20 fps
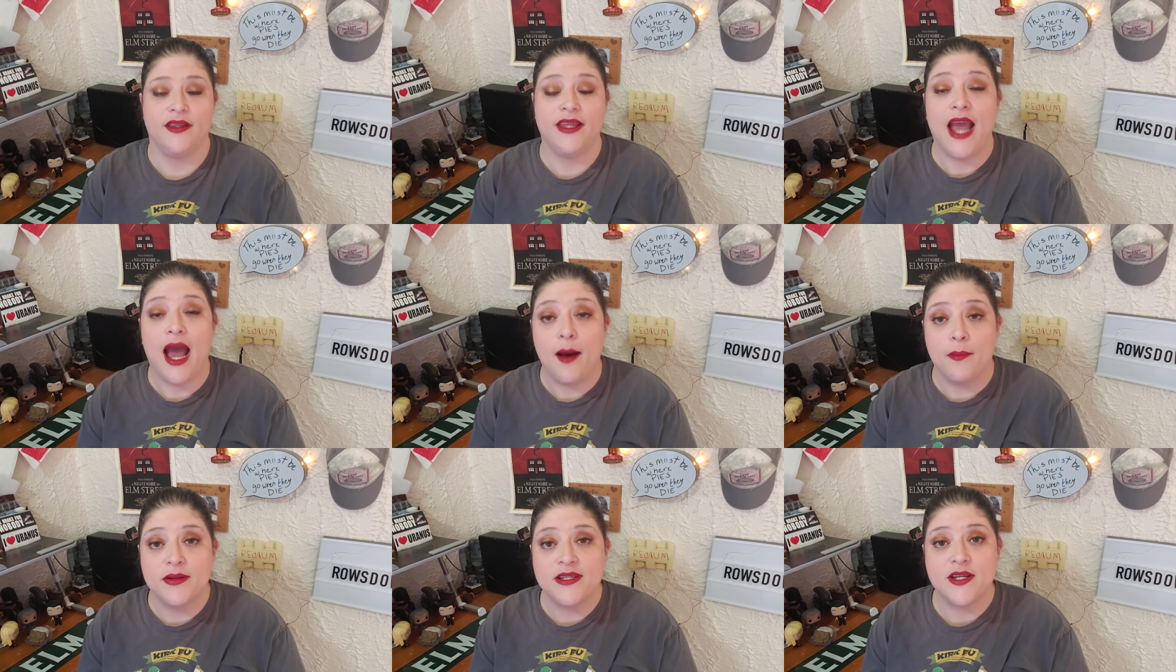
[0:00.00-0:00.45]
the
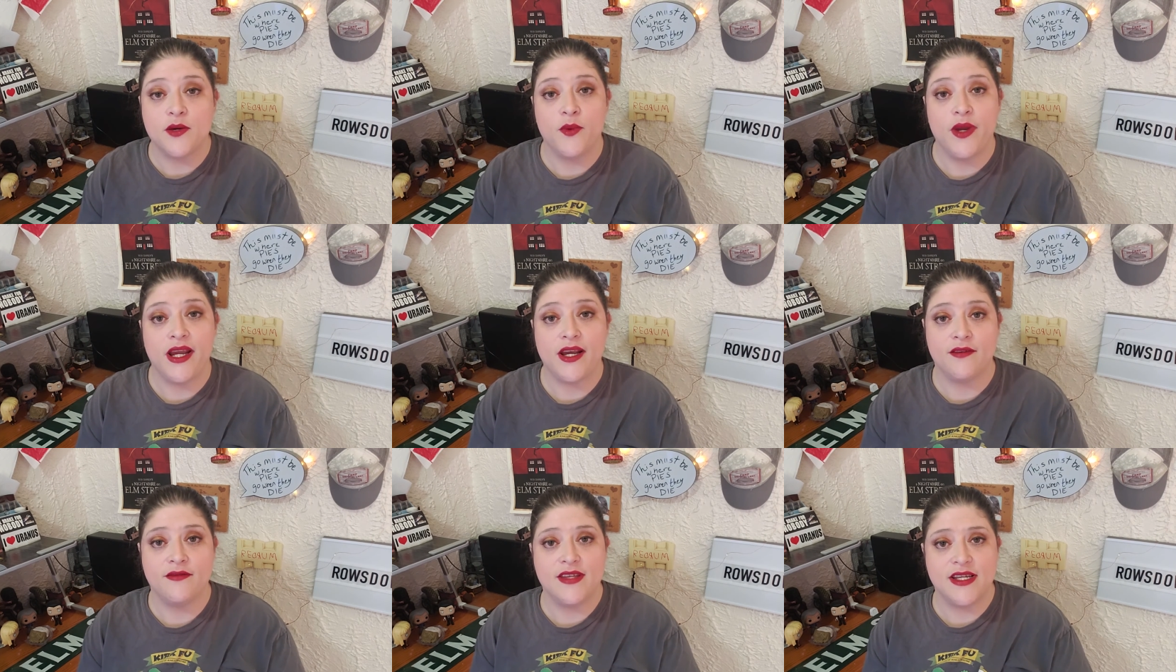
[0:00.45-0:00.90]
opposite
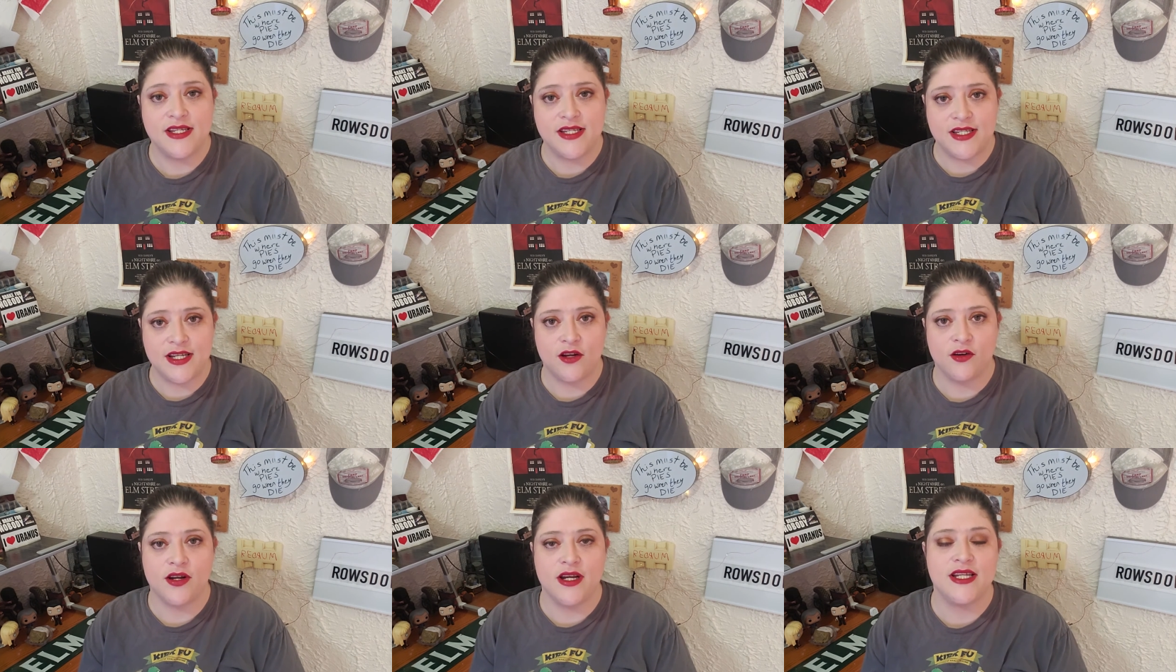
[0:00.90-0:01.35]
week of this
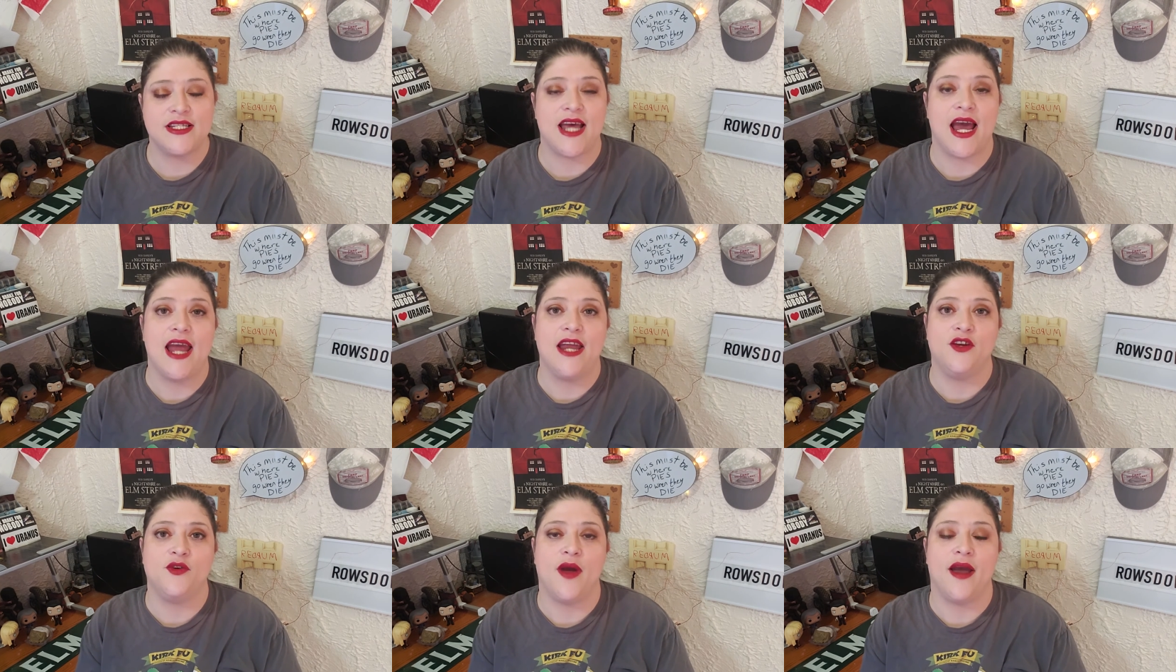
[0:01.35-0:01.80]
series,
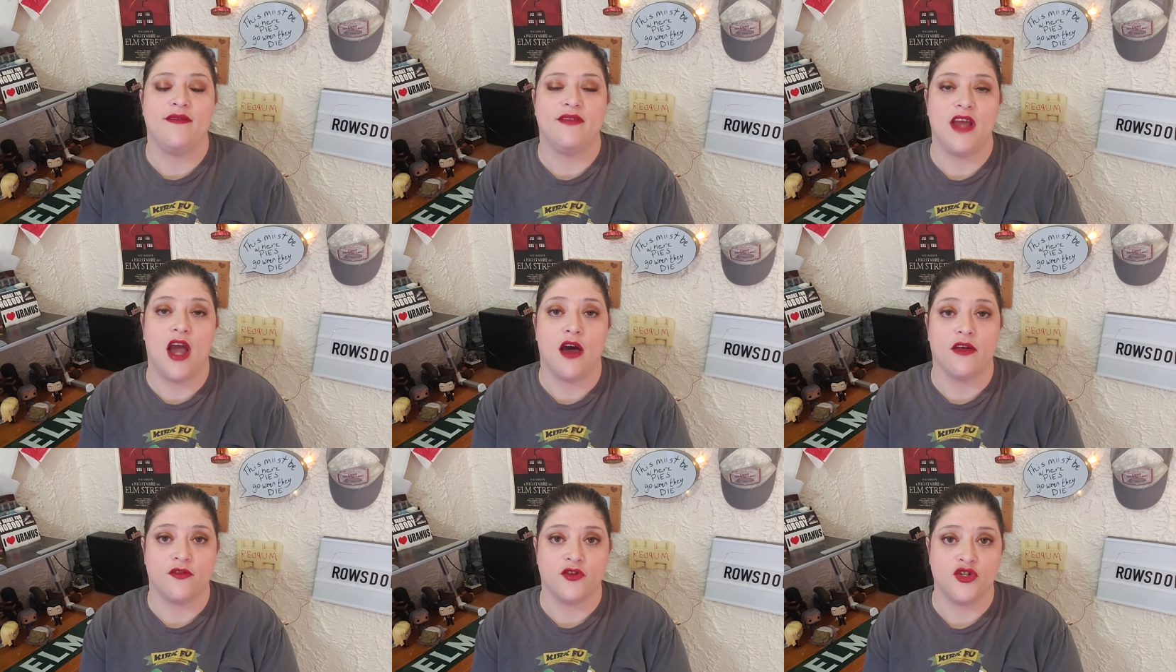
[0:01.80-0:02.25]
I do have the
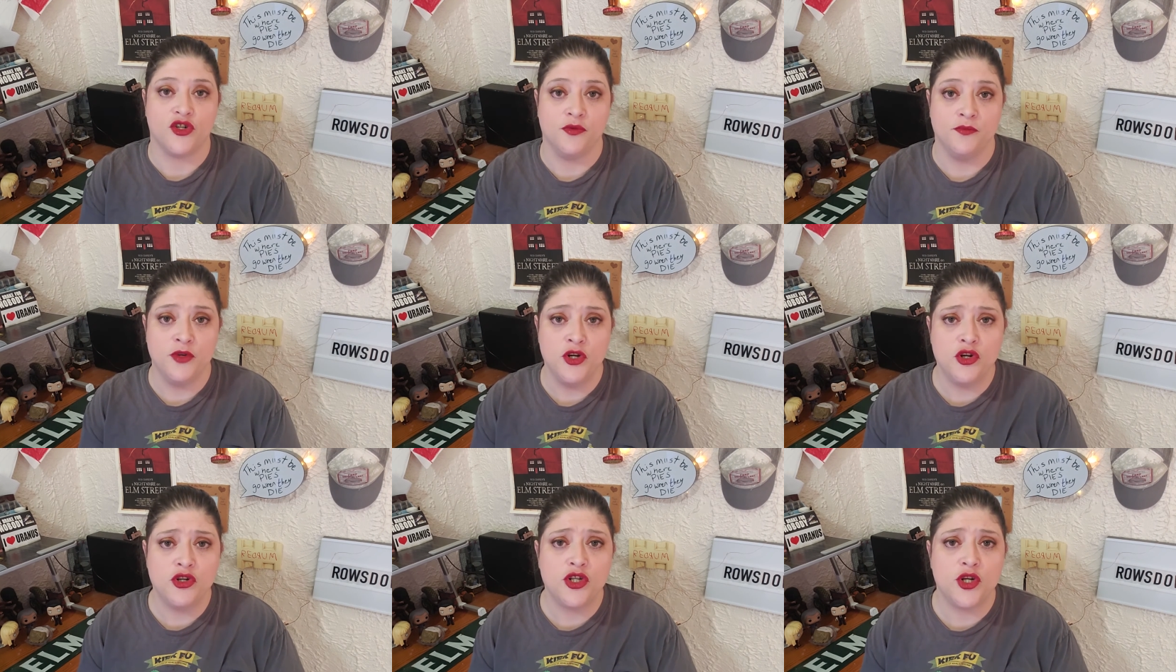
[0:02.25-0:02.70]

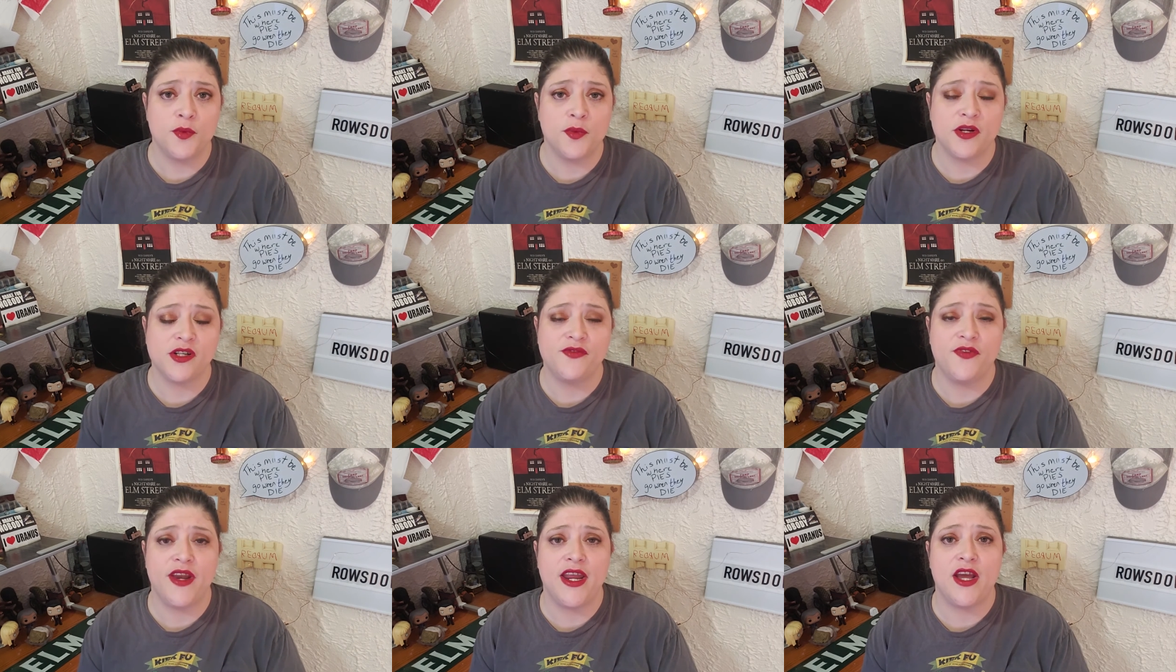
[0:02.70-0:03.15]
AuthorTube
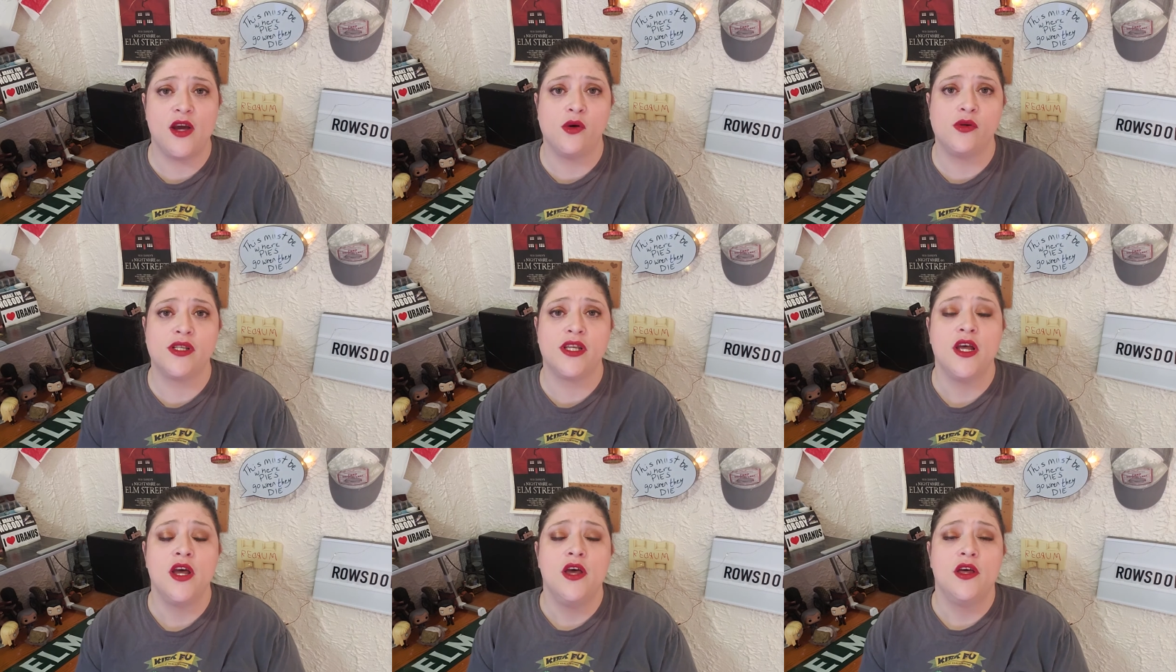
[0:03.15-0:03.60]
NewTubers
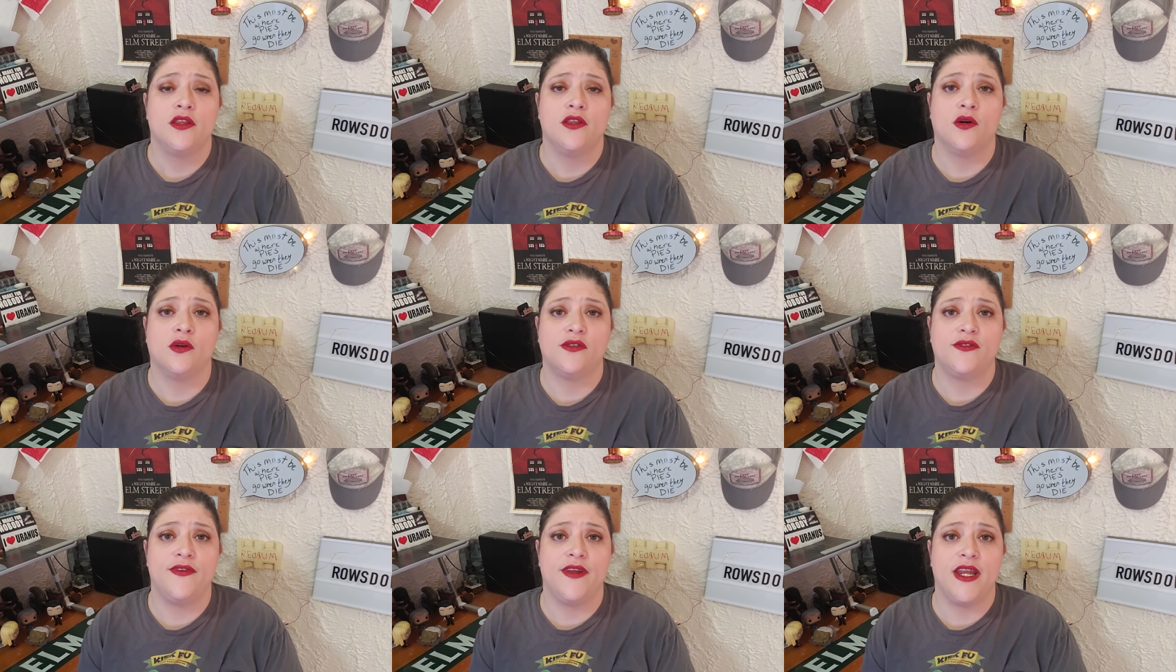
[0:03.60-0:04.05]
videos.
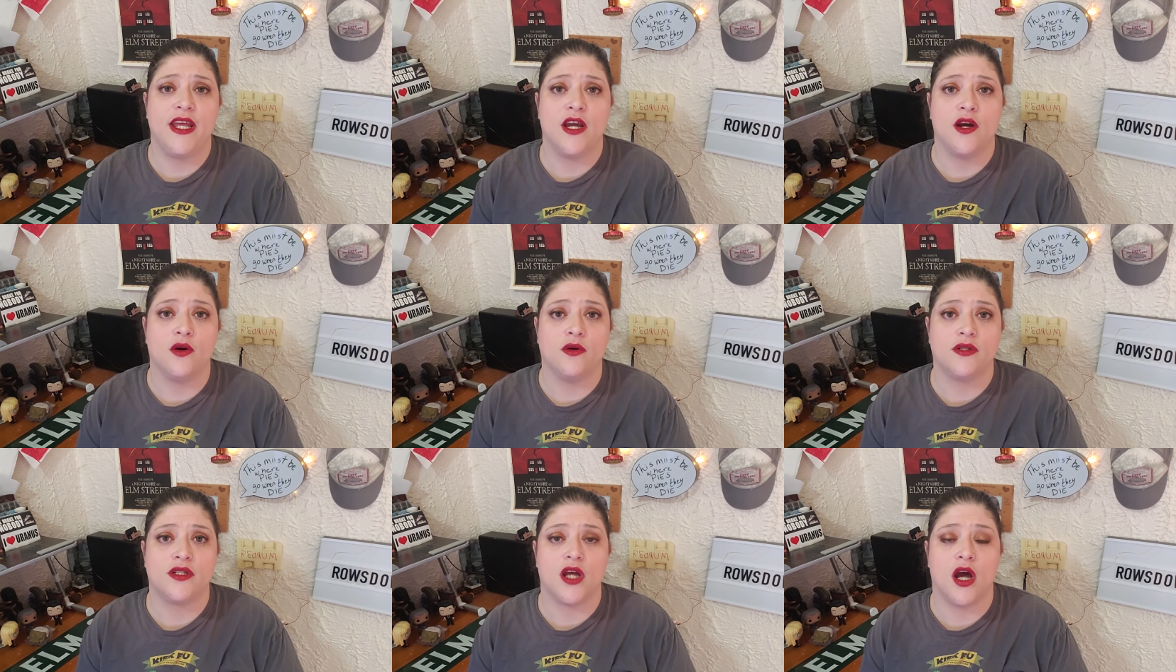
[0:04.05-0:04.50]
Those
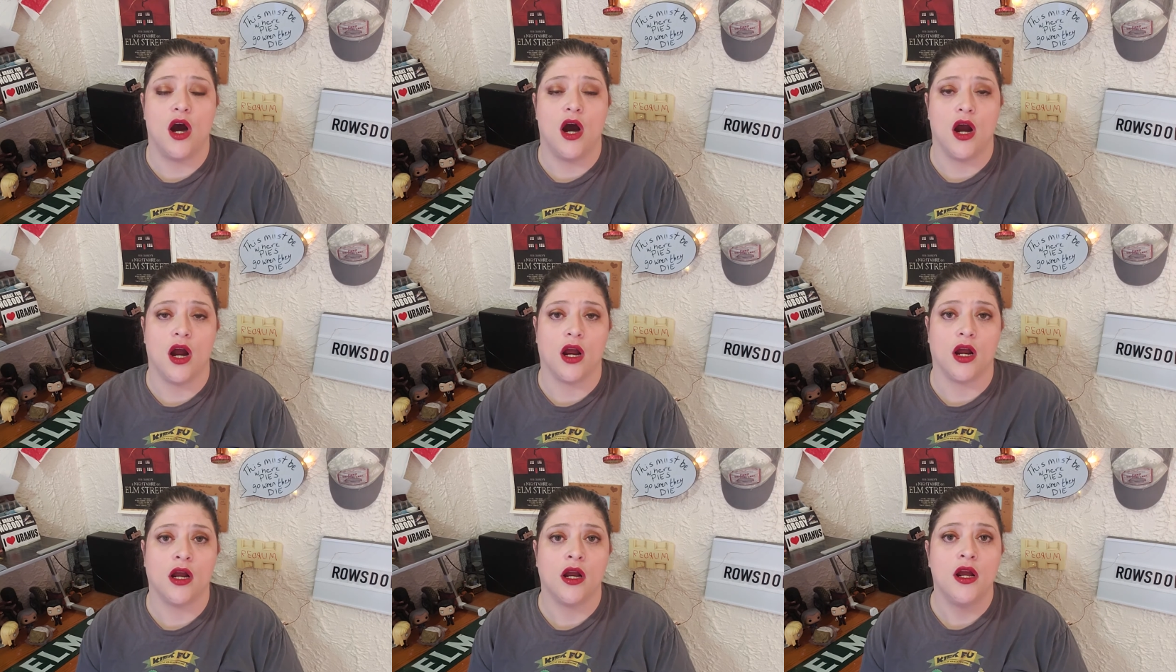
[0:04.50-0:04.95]
videos
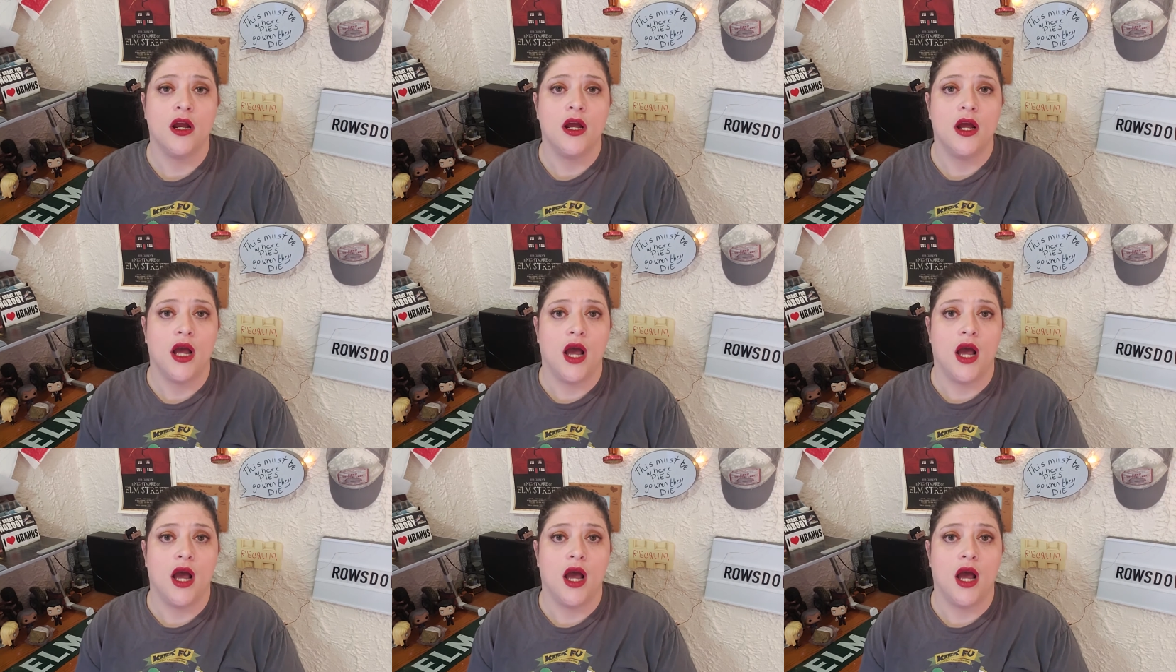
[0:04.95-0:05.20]
are